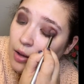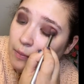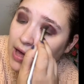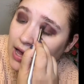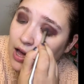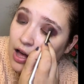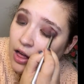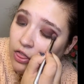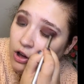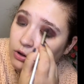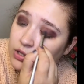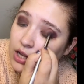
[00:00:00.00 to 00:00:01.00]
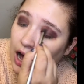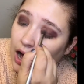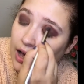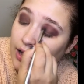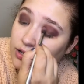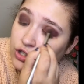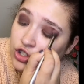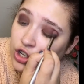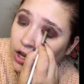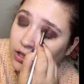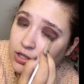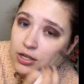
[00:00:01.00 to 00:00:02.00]
make those eyes
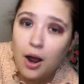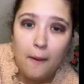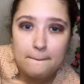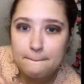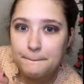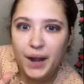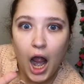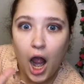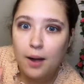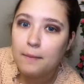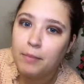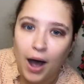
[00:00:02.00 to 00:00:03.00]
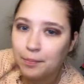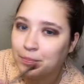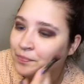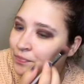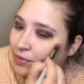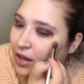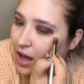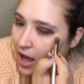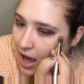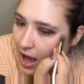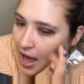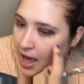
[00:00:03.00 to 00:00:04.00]
just pop.
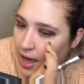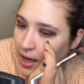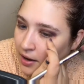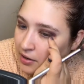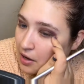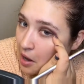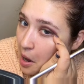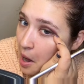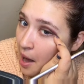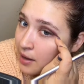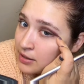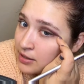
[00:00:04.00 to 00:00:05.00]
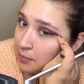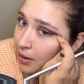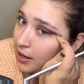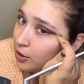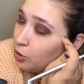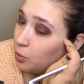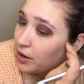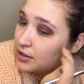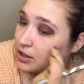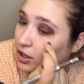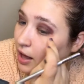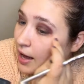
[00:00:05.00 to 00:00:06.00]
And as somebody who
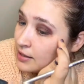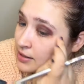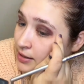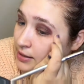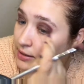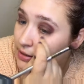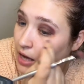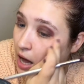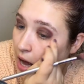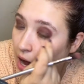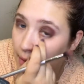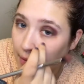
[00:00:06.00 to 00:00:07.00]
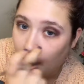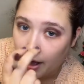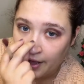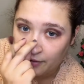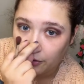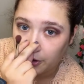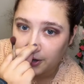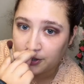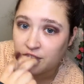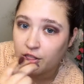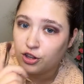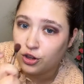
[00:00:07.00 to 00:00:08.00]
wears glasses, I have
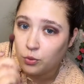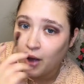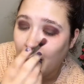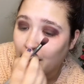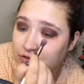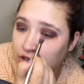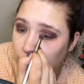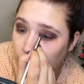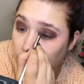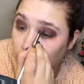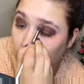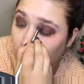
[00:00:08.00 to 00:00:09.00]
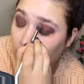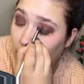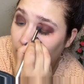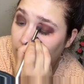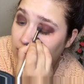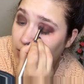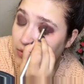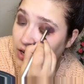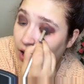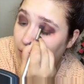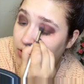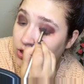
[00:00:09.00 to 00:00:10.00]
learned that you have to
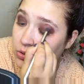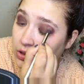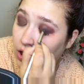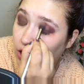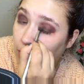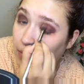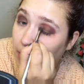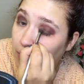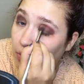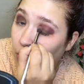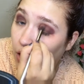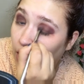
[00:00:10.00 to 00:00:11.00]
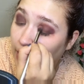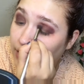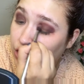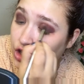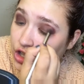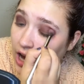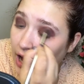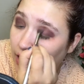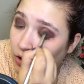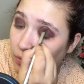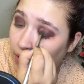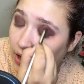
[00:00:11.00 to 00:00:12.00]
sometimes do a little bit more in
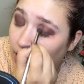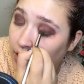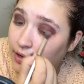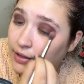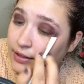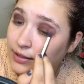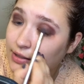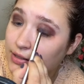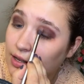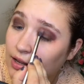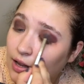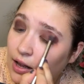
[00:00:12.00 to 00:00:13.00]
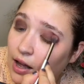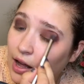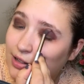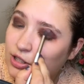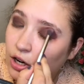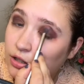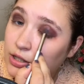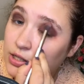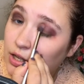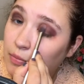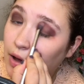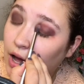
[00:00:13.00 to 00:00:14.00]
shadow because it's hard to
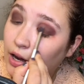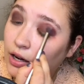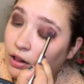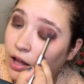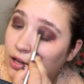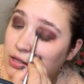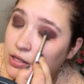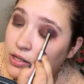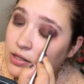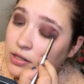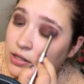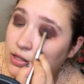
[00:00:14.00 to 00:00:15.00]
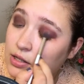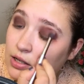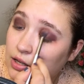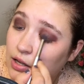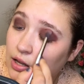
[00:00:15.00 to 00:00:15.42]
see behind glasses.